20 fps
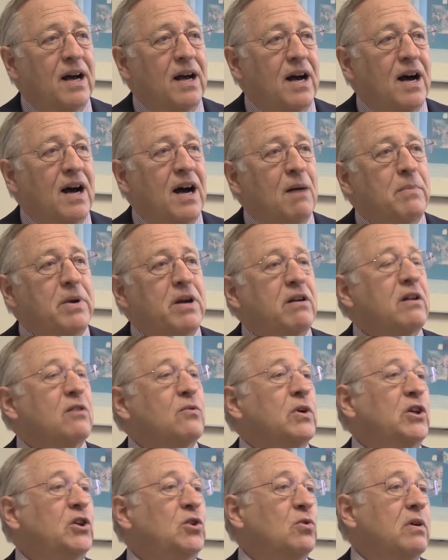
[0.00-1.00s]
I'm here to
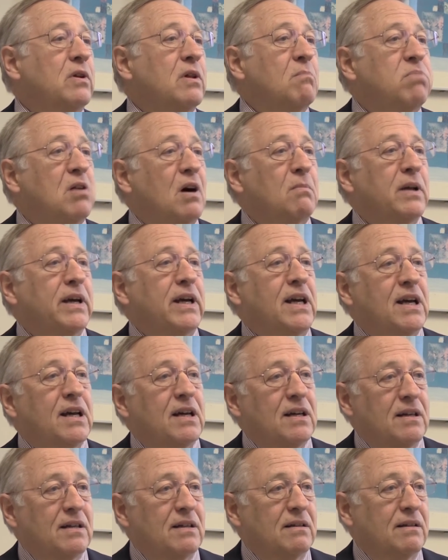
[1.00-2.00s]
assure the public
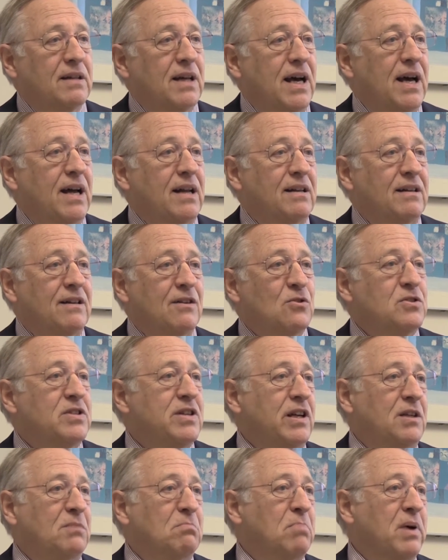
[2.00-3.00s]
that no
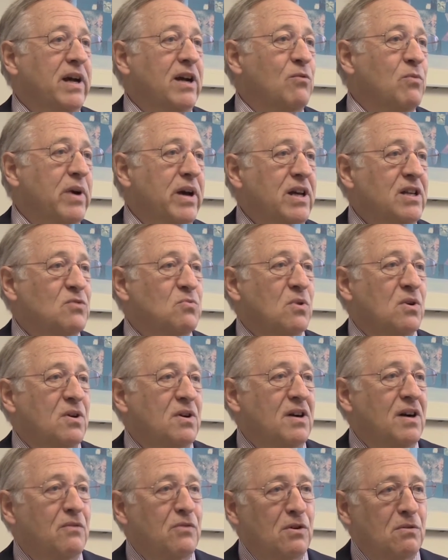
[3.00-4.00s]
such bikeways were
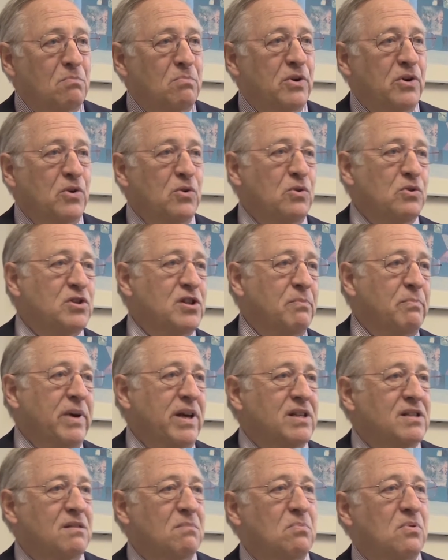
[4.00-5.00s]
ever produced
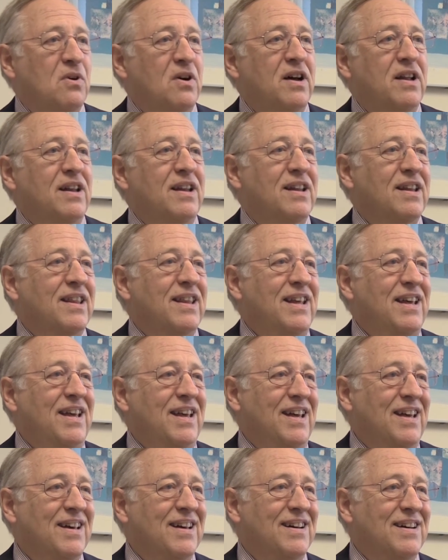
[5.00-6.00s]
based upon
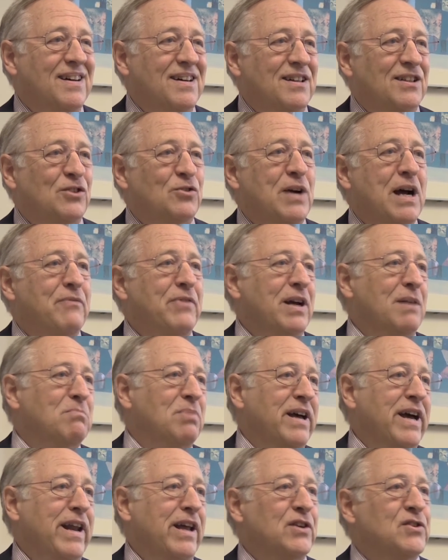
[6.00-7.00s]
the traffic
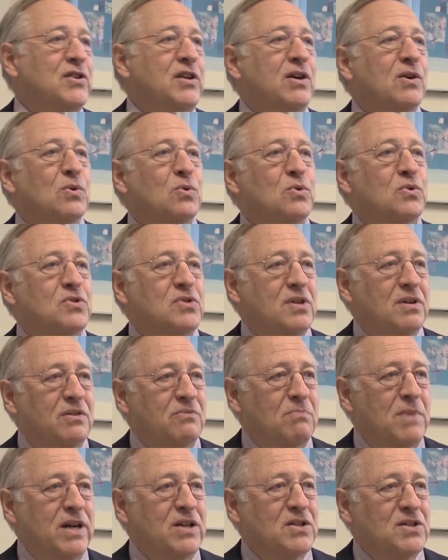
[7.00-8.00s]
planning skills
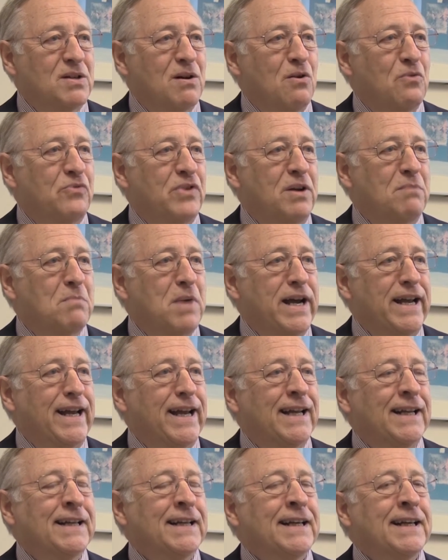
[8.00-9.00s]
of myself and Mike.
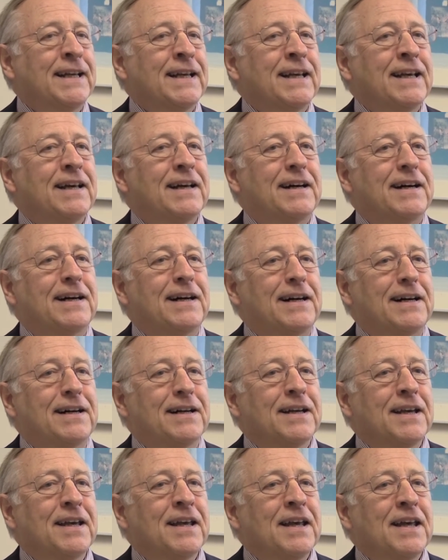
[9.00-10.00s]

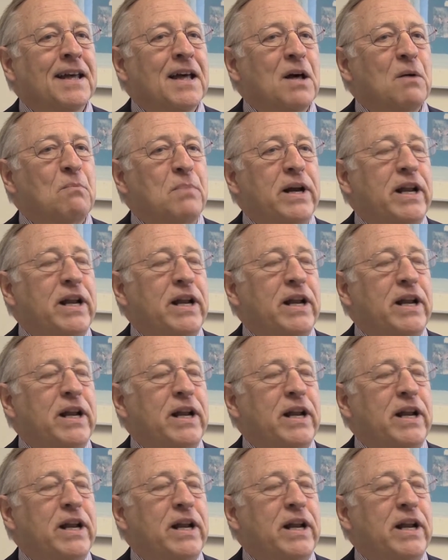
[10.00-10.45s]
But